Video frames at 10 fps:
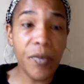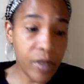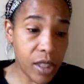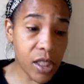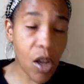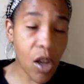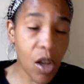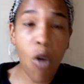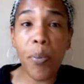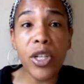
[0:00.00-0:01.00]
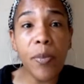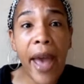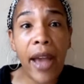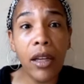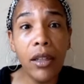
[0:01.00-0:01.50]
this whole
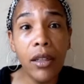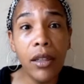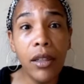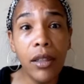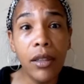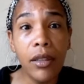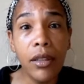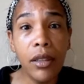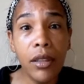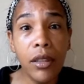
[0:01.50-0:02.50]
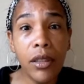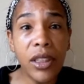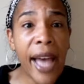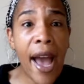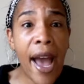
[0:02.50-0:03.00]
pushback.
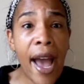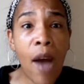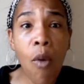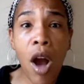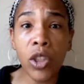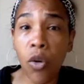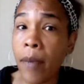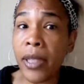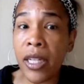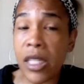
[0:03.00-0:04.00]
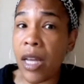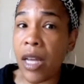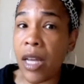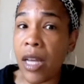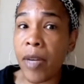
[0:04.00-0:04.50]
Sidewalks crumbling in
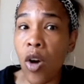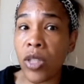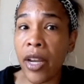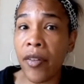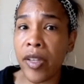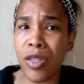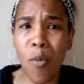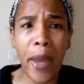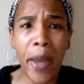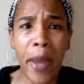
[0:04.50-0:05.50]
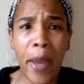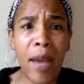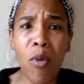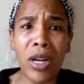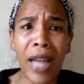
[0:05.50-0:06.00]
some of those areas. You paying
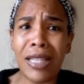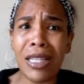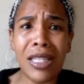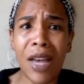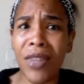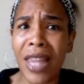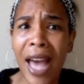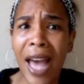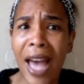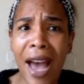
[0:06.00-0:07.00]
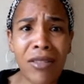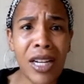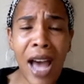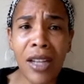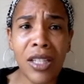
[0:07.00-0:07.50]
more than like
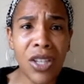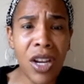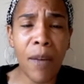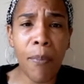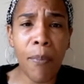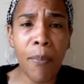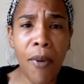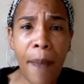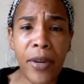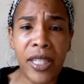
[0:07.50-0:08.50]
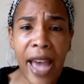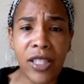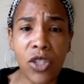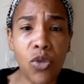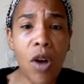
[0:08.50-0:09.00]
$6,000-$7,000 a year in property
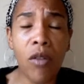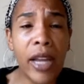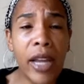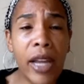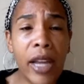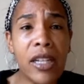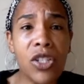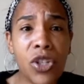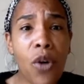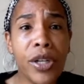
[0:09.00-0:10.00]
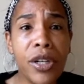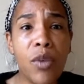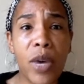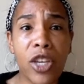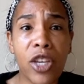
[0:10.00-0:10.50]
taxes. You gonna let this joker
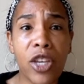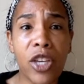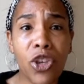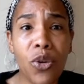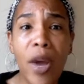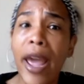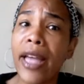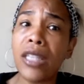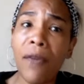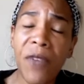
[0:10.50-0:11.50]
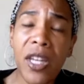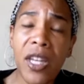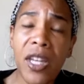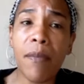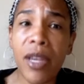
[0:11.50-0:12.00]
hoodwink you and take
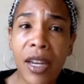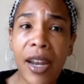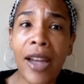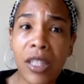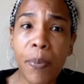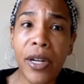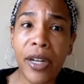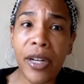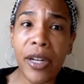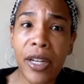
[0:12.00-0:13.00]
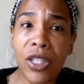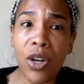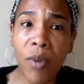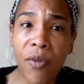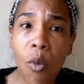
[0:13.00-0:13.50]
$50 million and put it into the
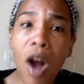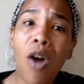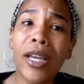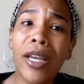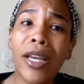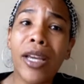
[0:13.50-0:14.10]
Riverwalk? Only